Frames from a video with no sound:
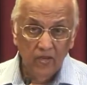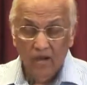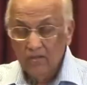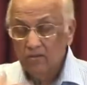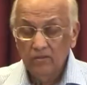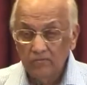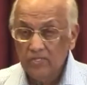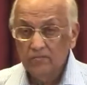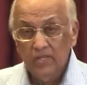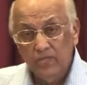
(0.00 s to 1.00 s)
God told him
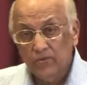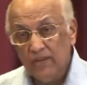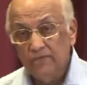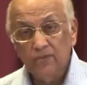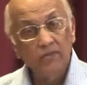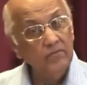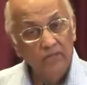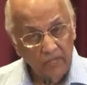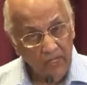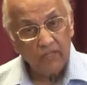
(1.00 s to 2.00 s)
something, his wife told him
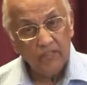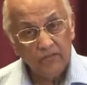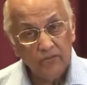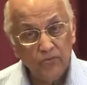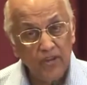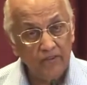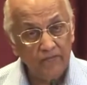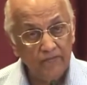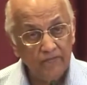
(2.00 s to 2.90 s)
something, he listened to his wife.